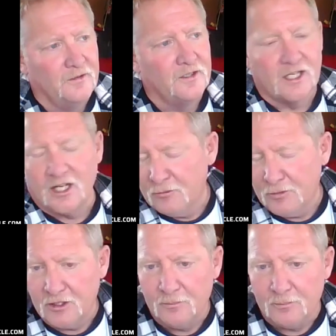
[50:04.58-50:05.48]
that
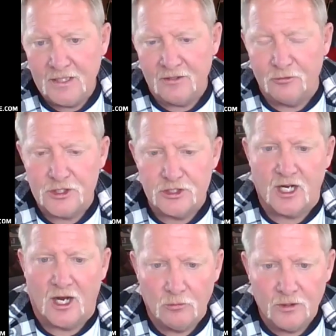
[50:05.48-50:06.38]
government could be if we just
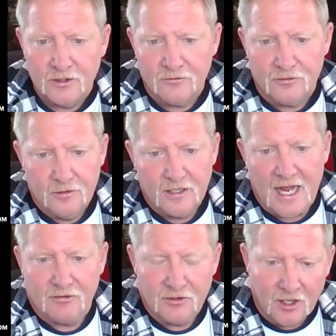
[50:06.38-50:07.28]
got rid of
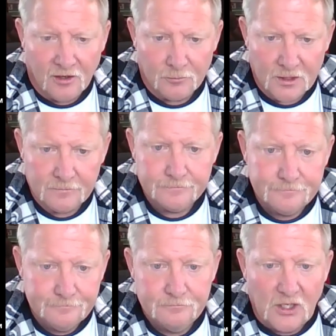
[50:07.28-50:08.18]
half of the government.
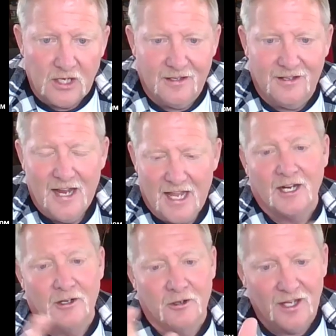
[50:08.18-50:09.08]
And
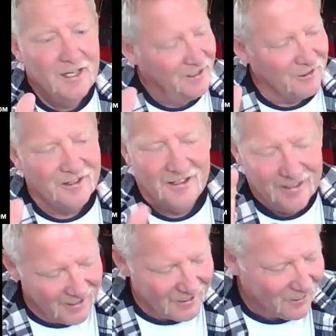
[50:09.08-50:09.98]
I know that
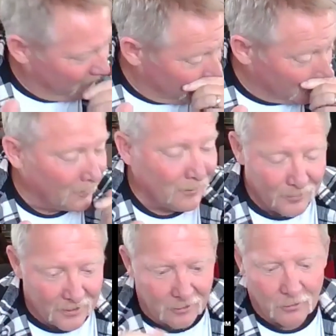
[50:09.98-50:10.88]
I know that it'll
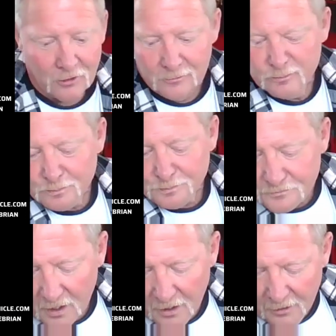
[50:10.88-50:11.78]
be the quote,
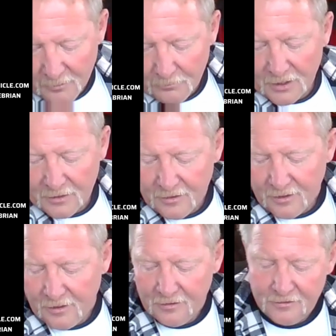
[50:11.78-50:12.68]
but
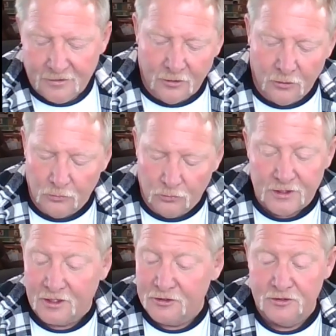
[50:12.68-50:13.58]
you know,
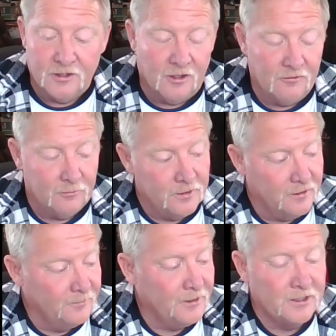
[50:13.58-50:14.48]
reduction in
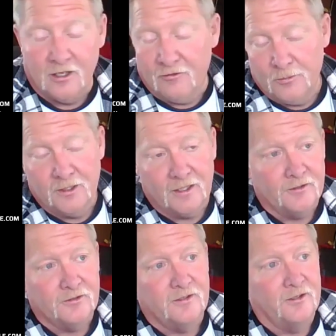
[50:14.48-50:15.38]
government, limited government.
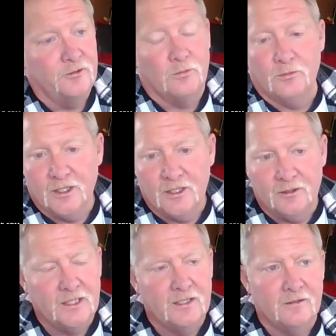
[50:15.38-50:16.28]
That's where we need to
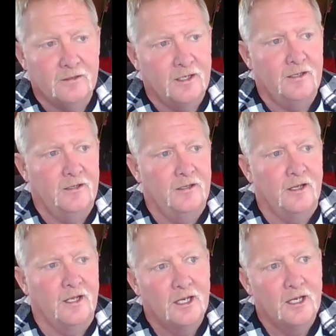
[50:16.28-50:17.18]
be. And
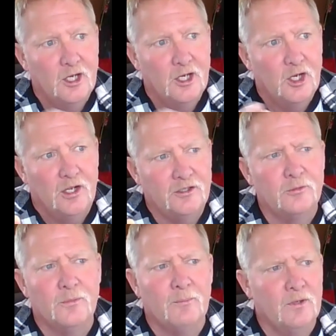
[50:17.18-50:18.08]
like, do
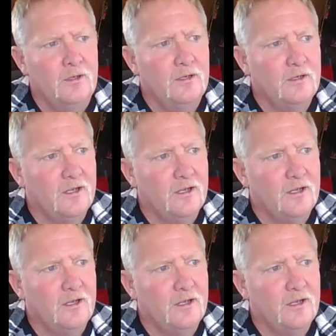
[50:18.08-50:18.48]
you remember?